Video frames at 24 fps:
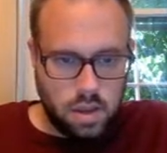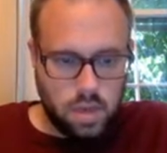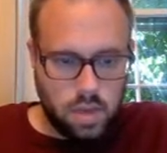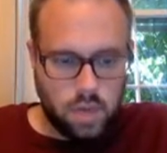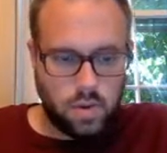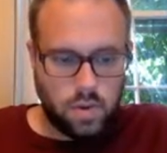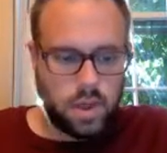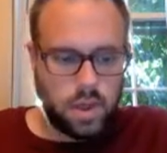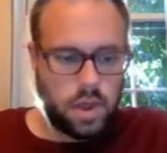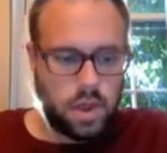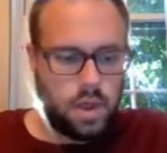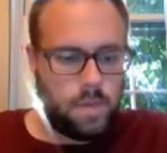
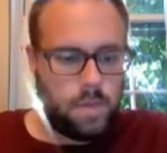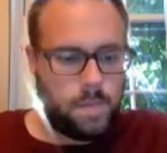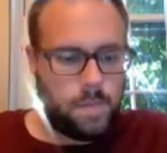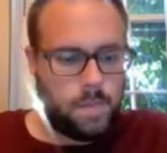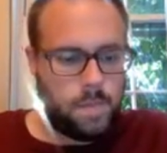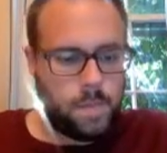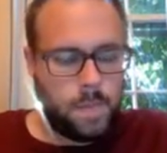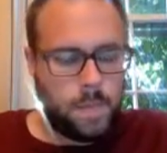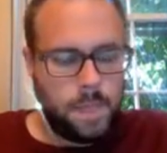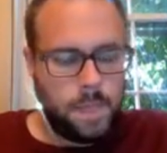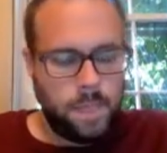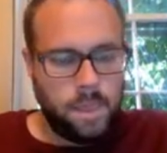Okay.
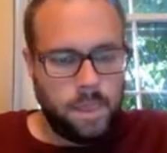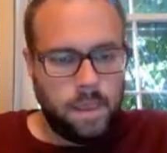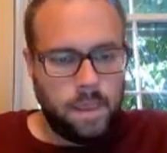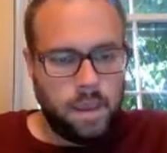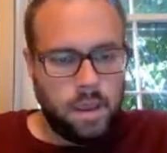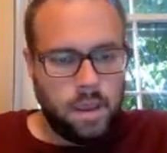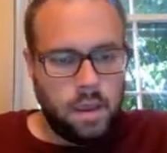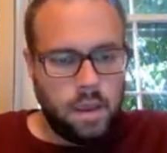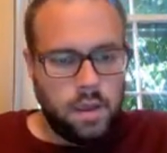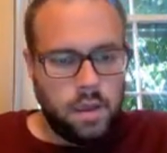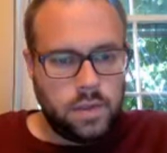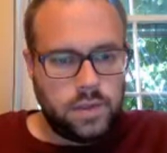
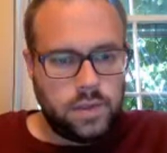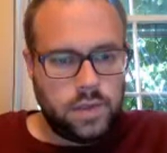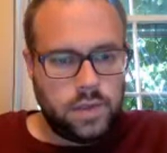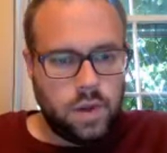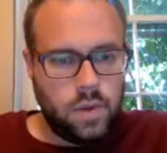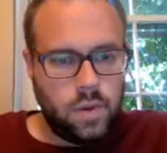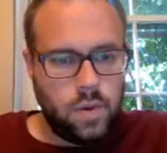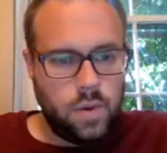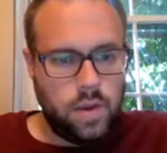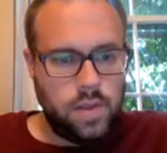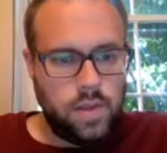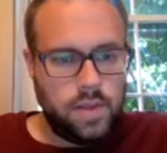
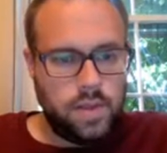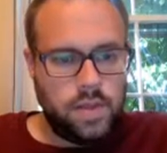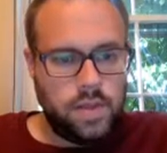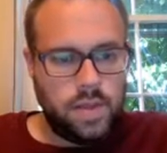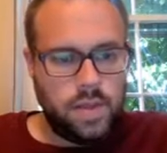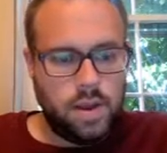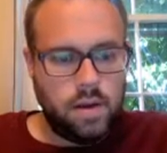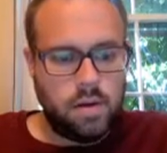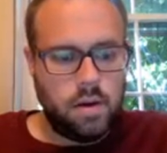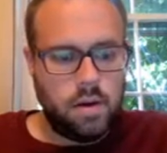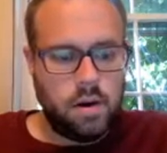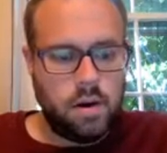So
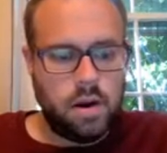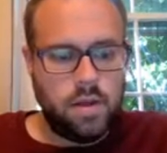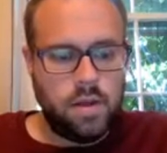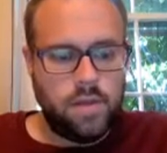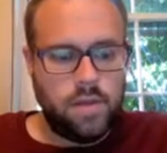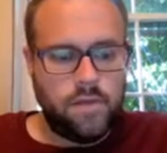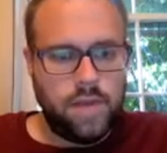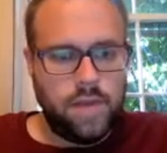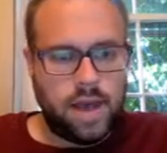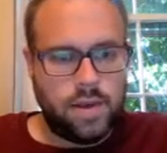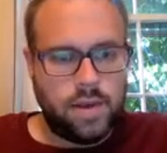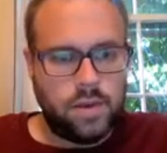there are
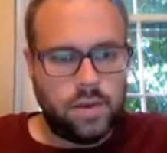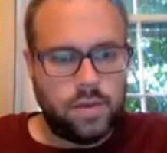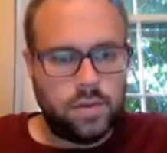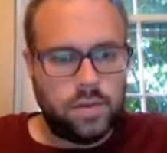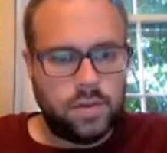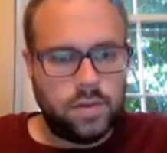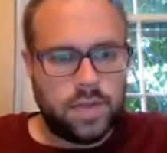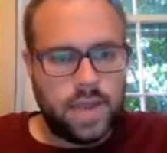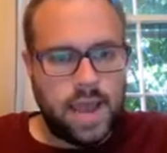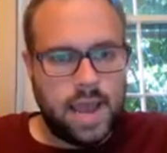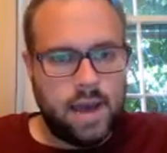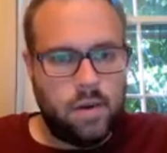the
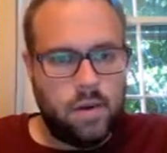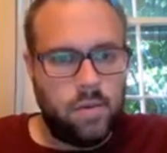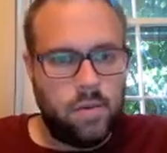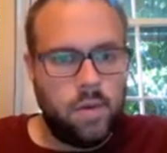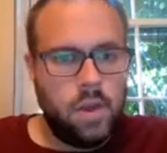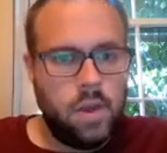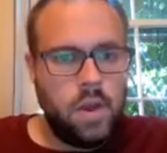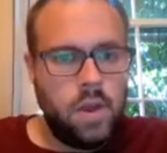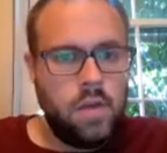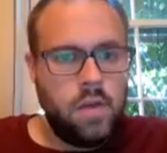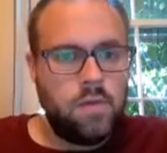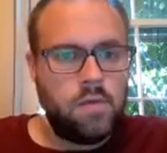values. Now,
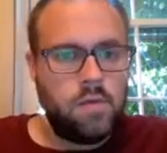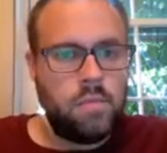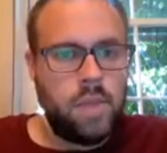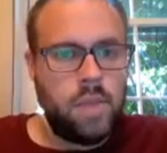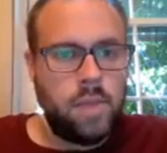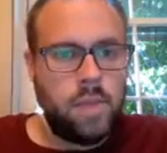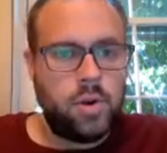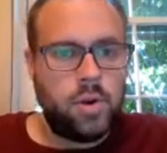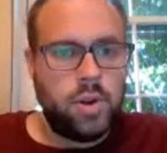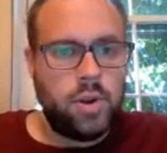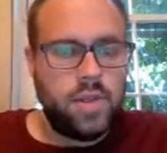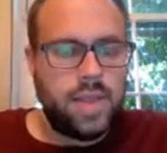
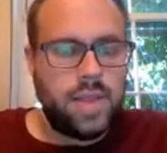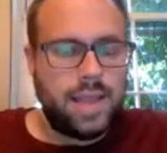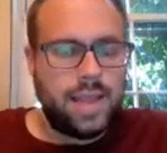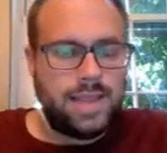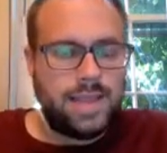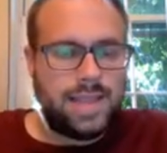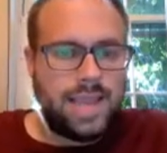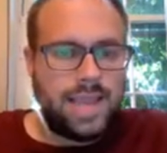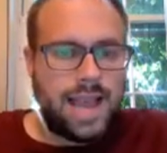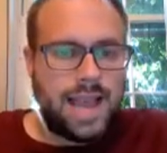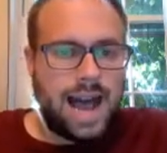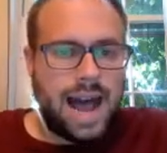remember
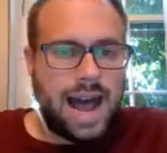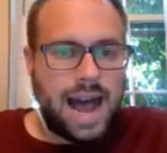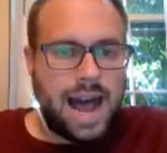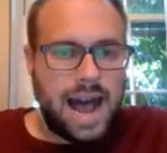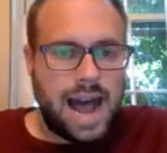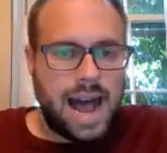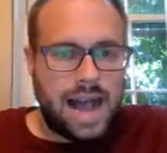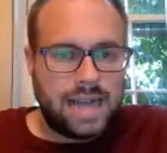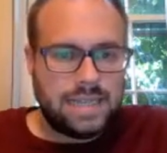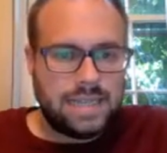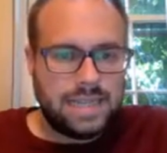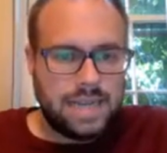that the
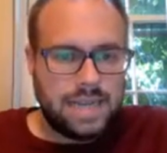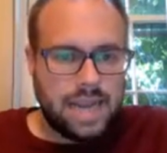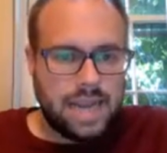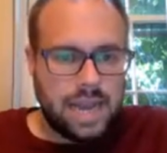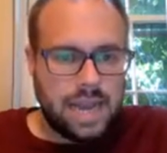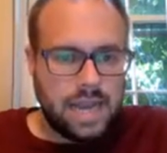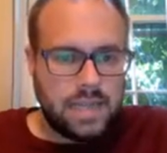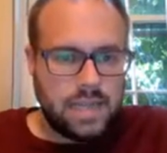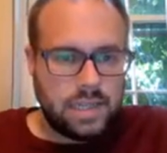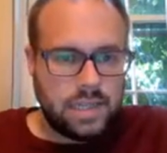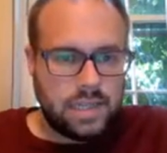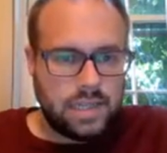
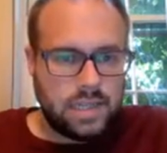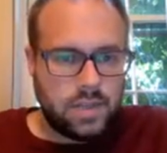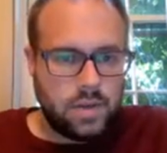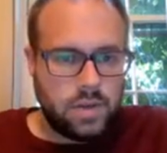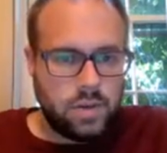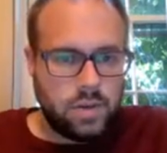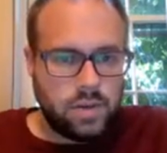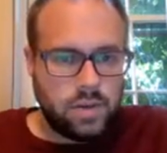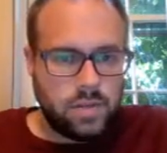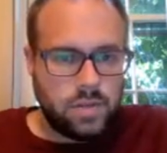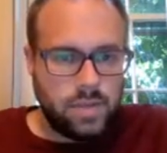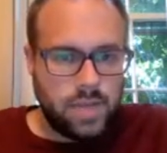oxidized is
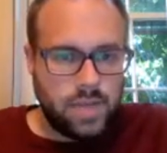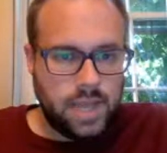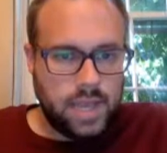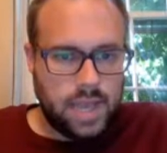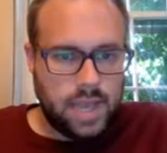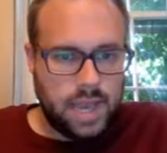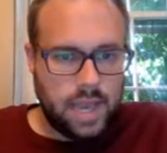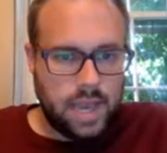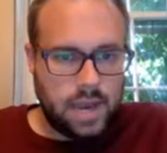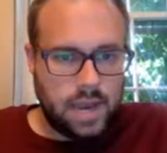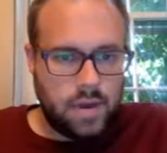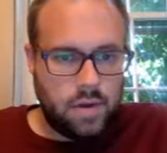going to be
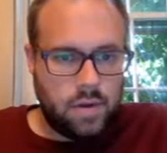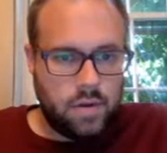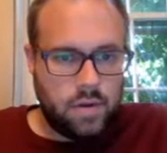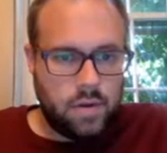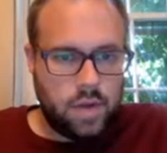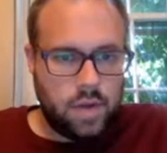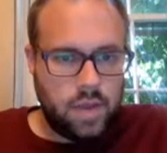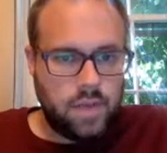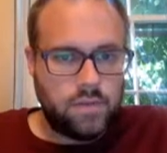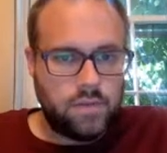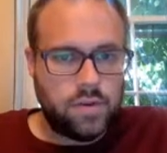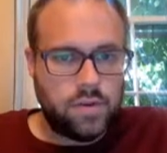the anode
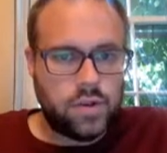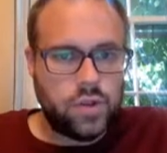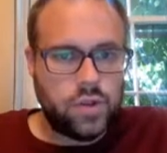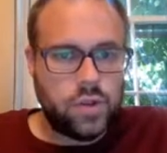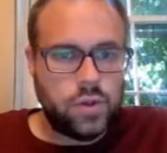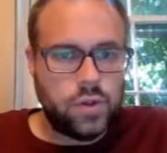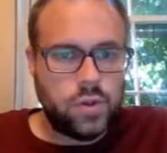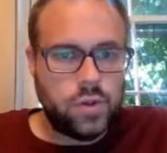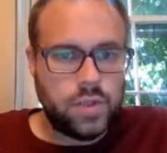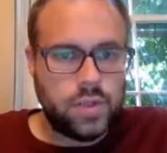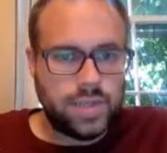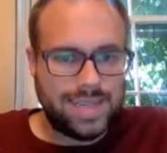and the
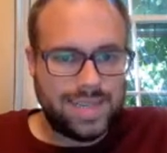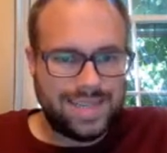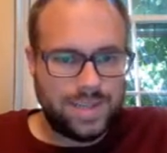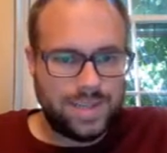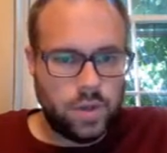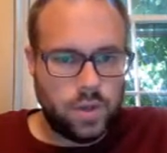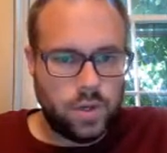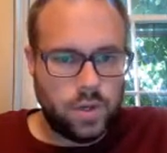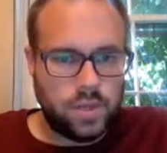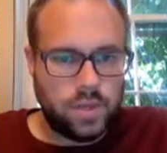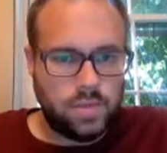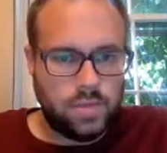reduced is
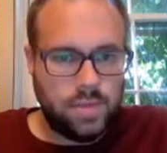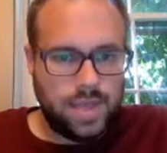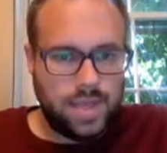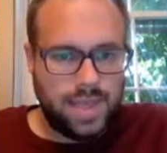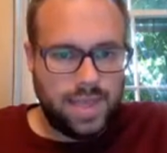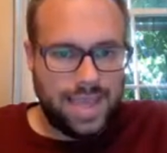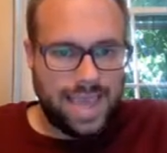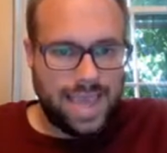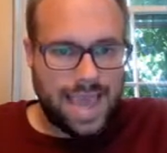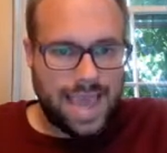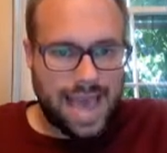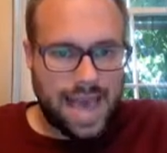going to be
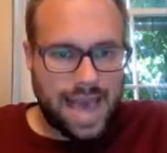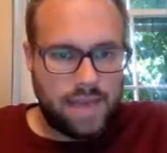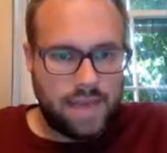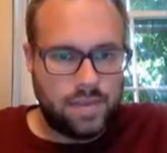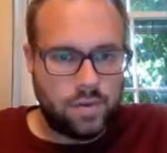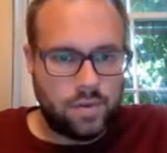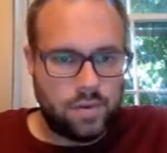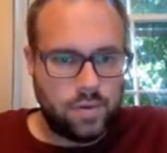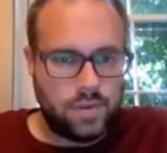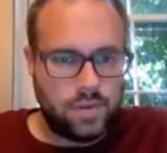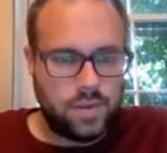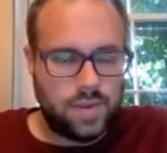the
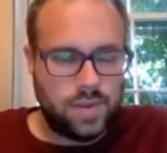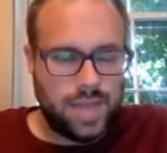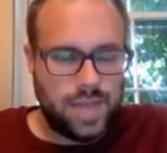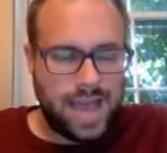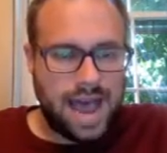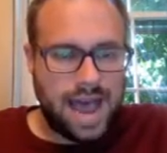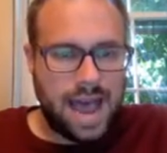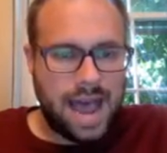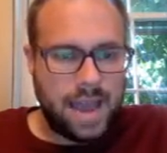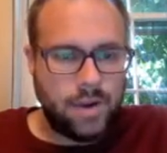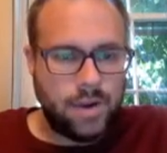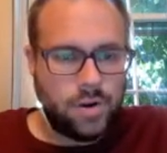cathode. So the
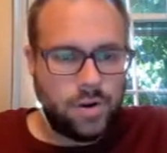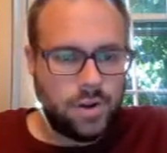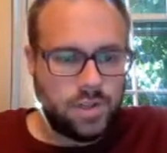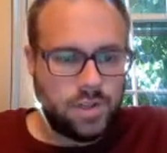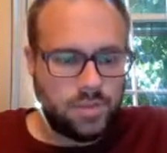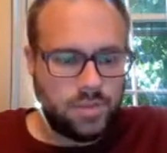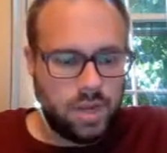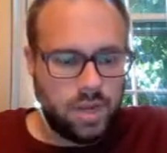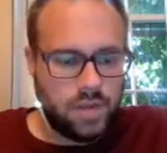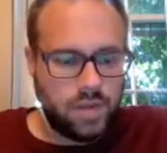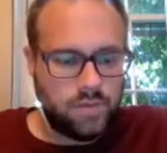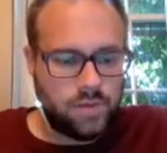iron
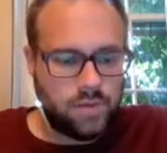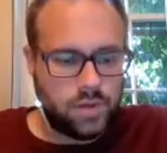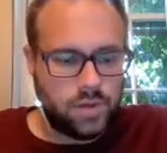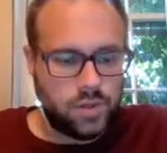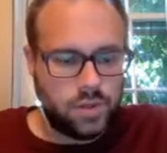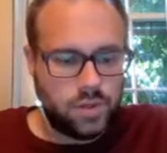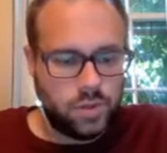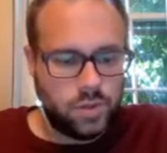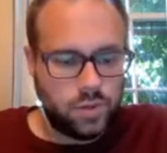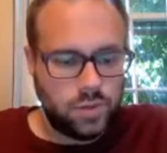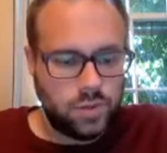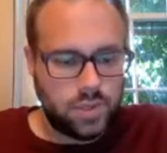is being
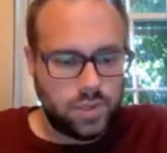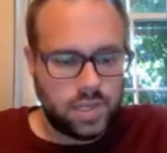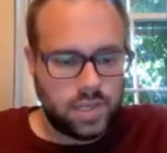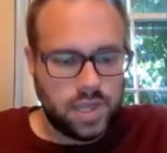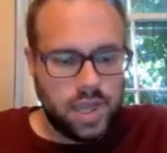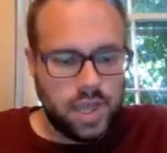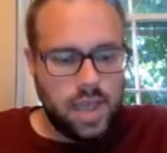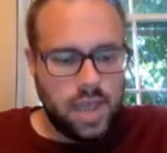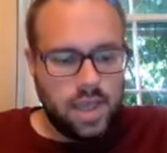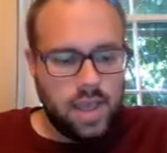reduced.